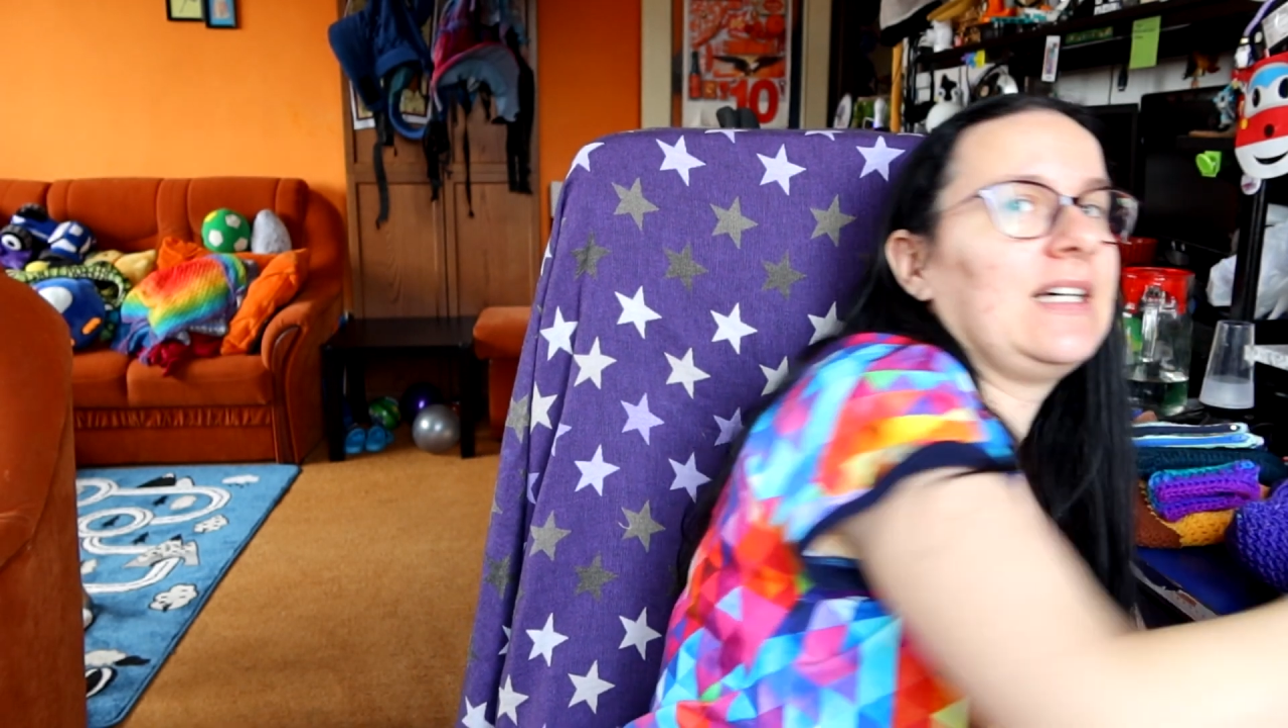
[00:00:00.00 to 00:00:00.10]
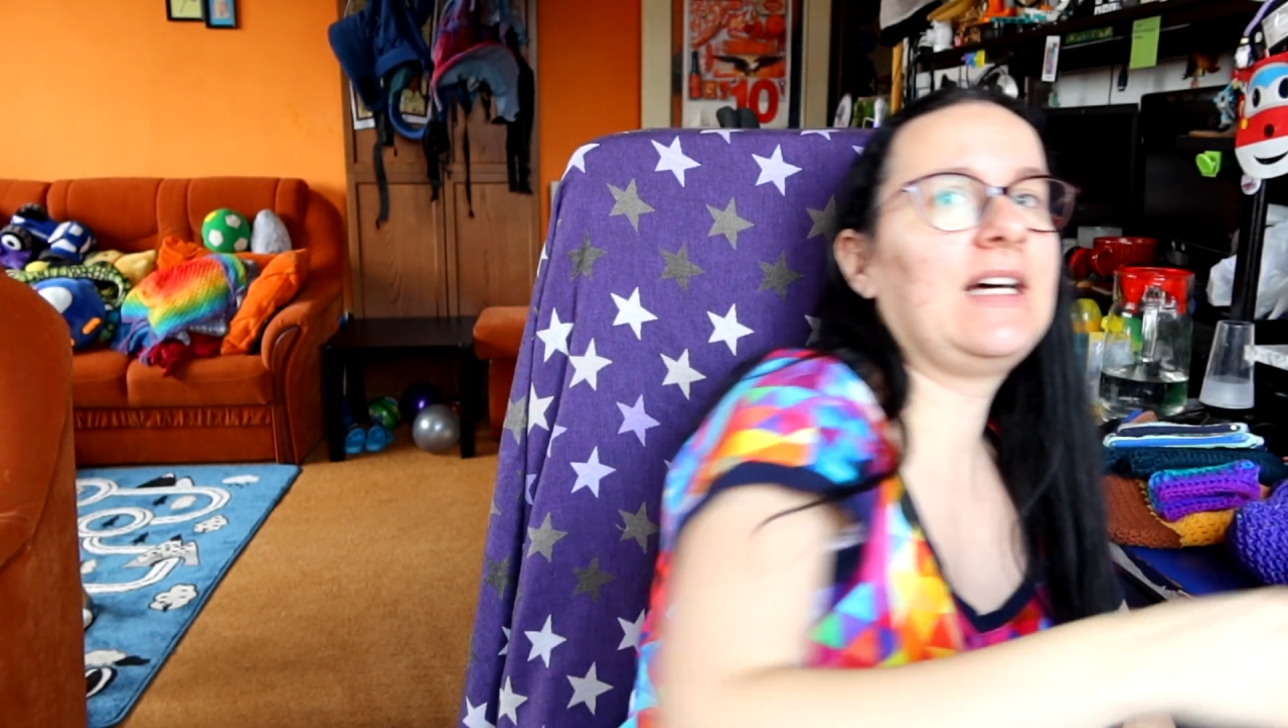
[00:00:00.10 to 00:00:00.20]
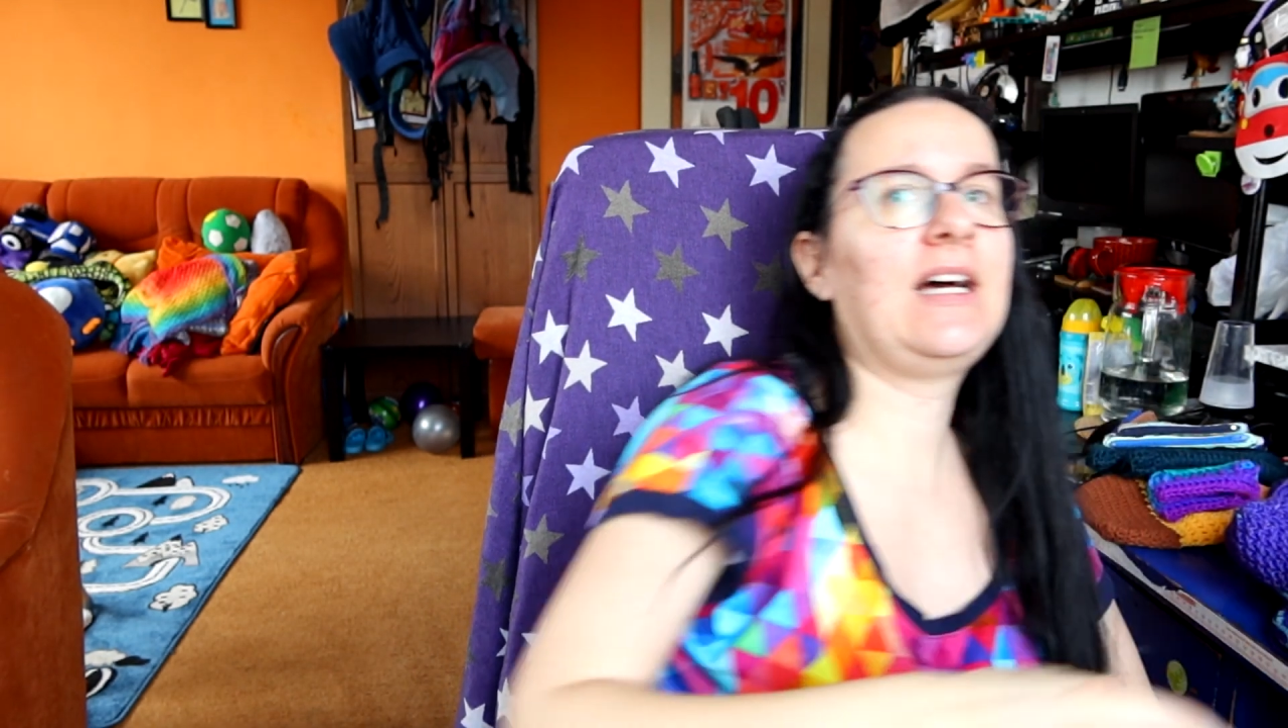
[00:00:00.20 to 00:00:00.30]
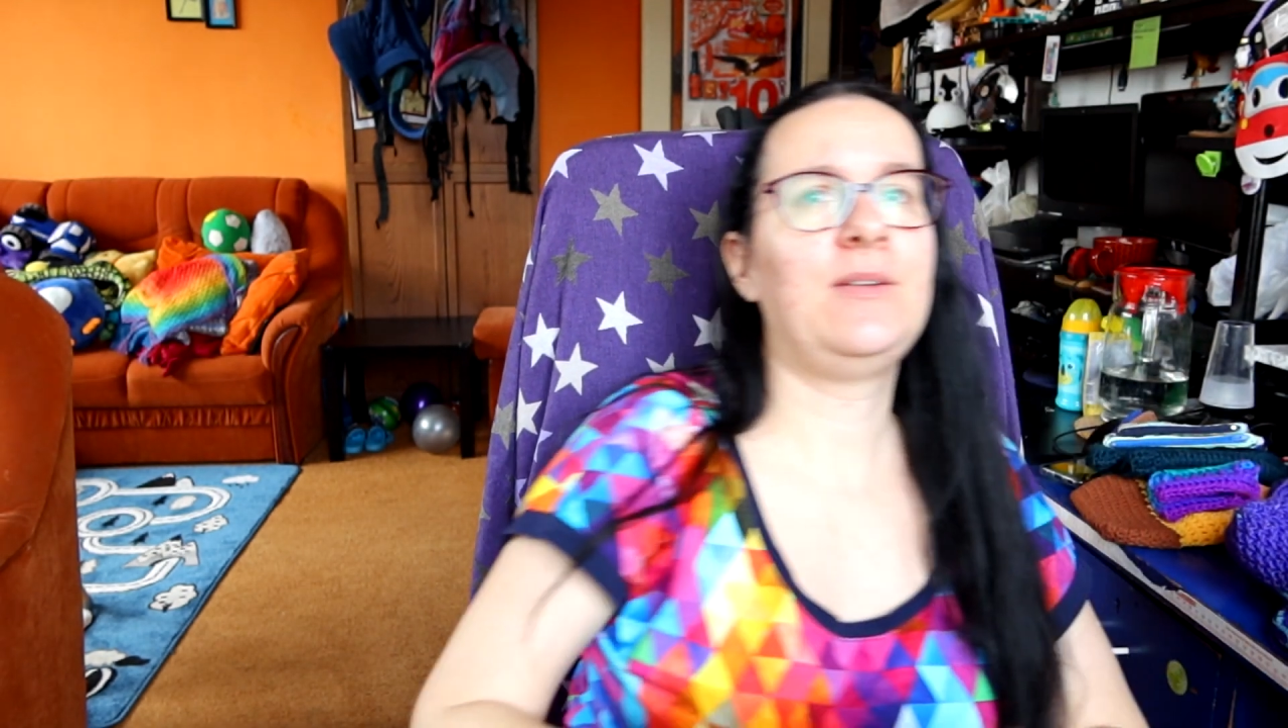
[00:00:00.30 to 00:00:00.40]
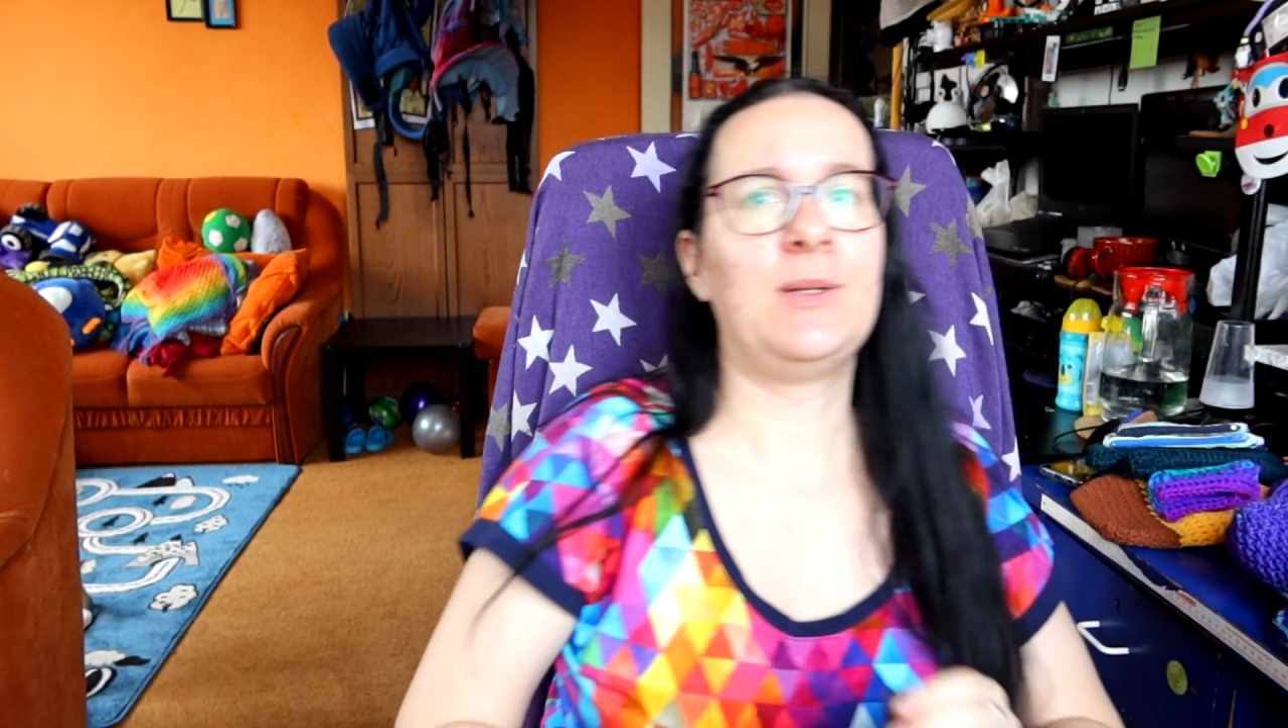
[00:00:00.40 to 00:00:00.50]

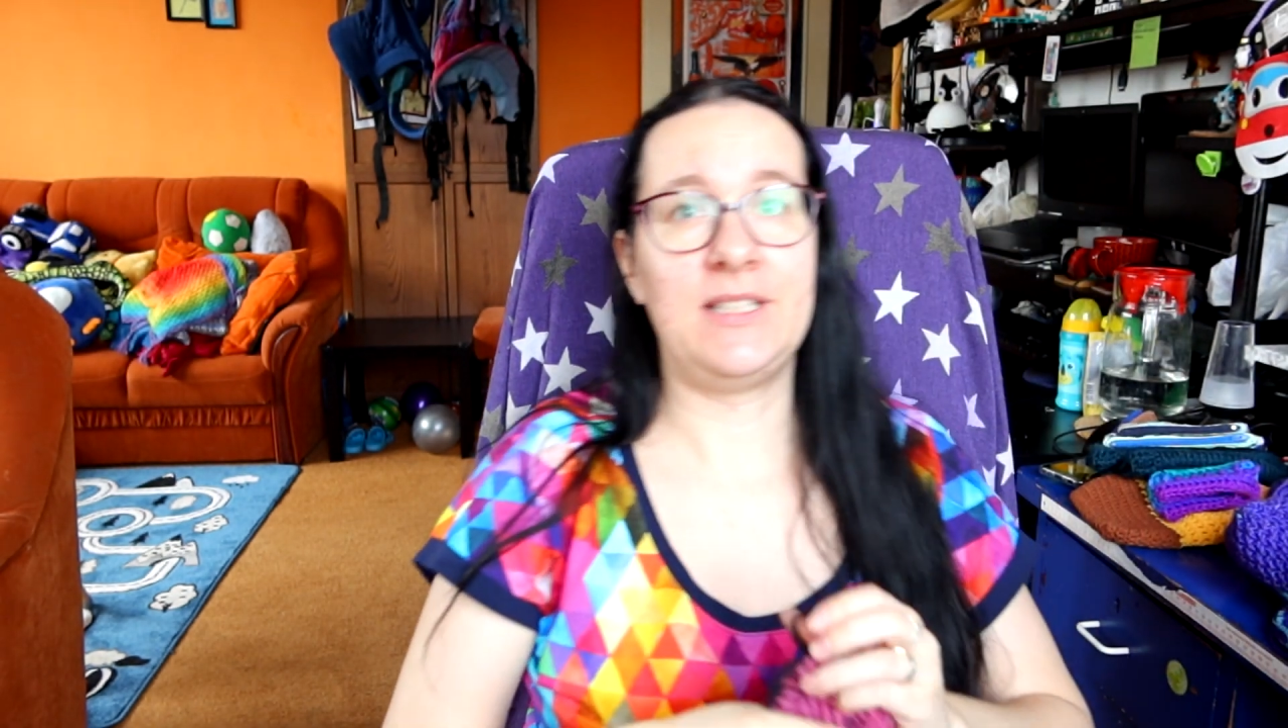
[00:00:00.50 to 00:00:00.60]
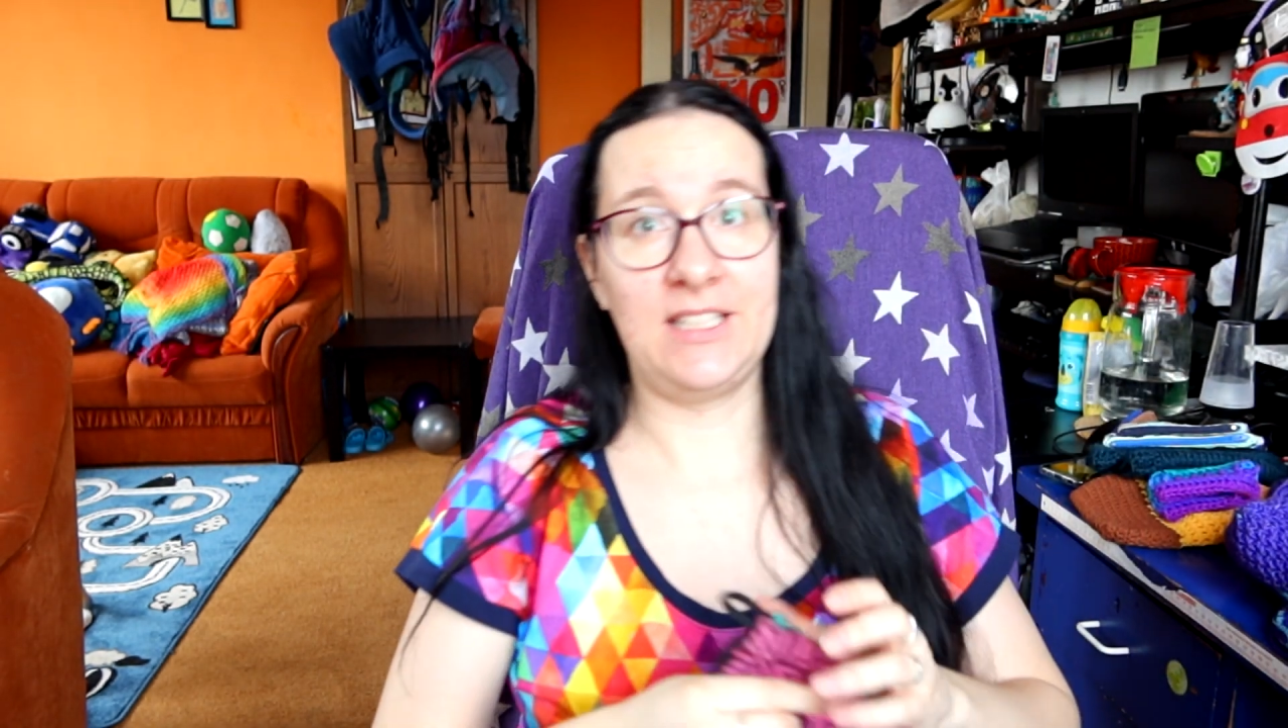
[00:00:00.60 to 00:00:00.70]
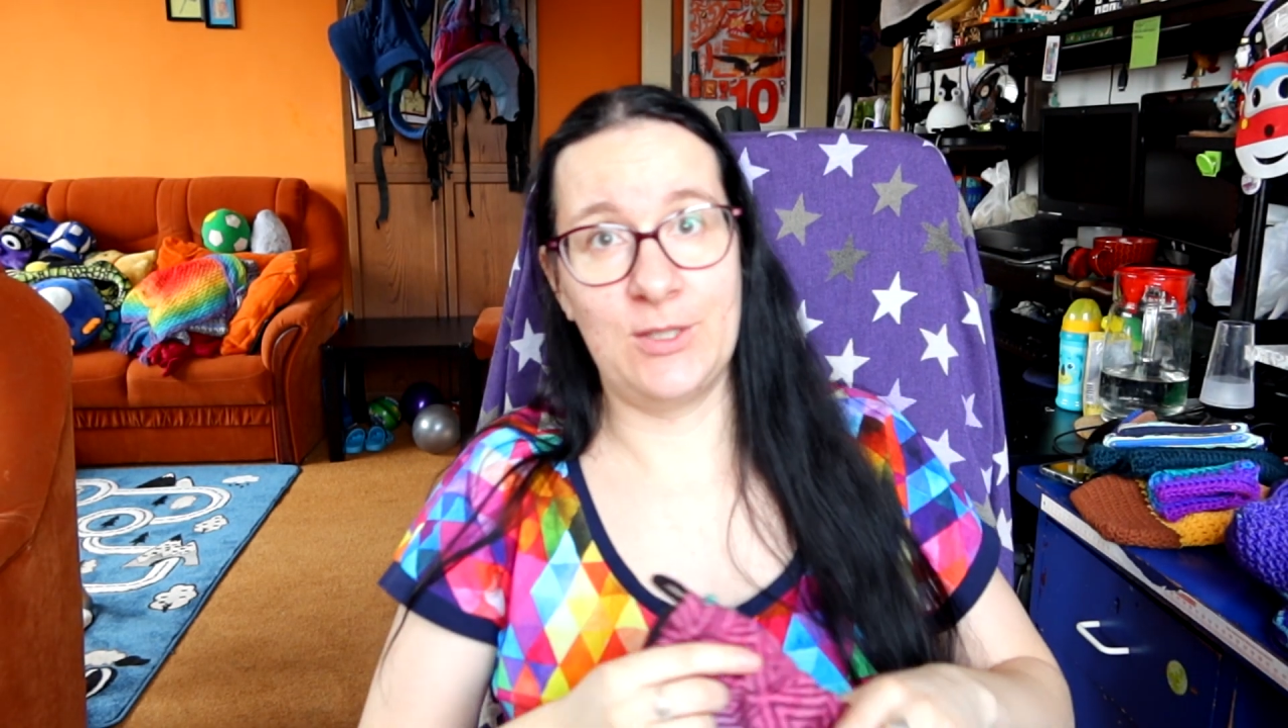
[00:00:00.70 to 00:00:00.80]
I will need